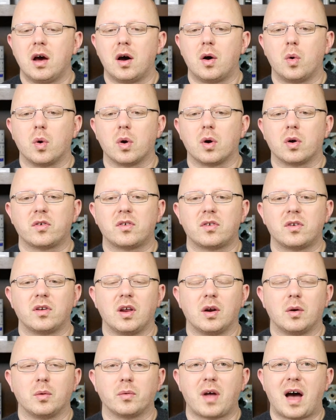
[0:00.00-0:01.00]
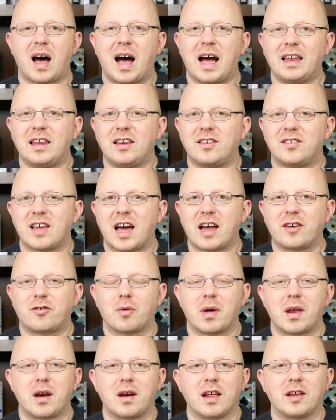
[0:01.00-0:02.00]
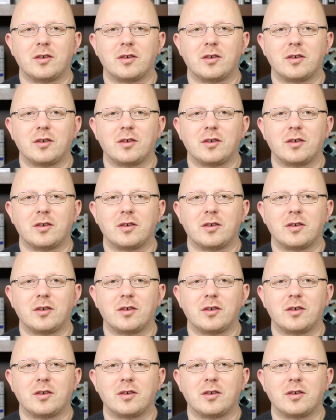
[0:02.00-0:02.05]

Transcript: or you know the highly saturated